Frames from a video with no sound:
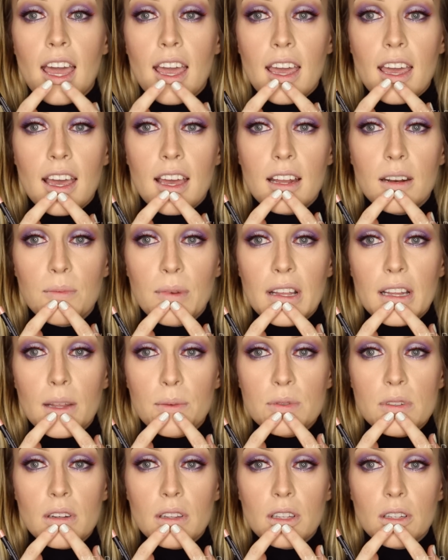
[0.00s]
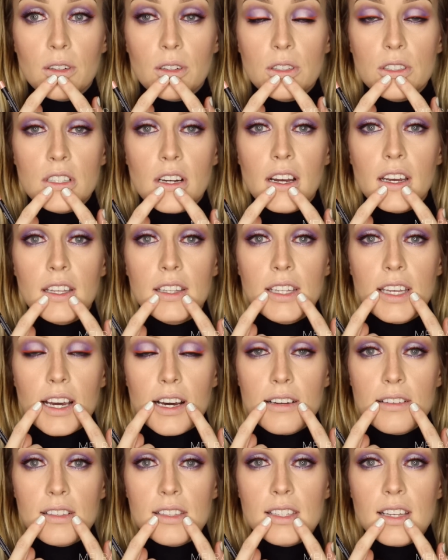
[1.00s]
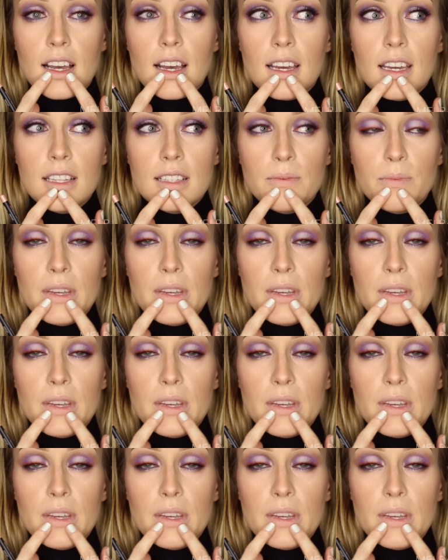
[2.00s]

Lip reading: And my lips are a little dry on the outside,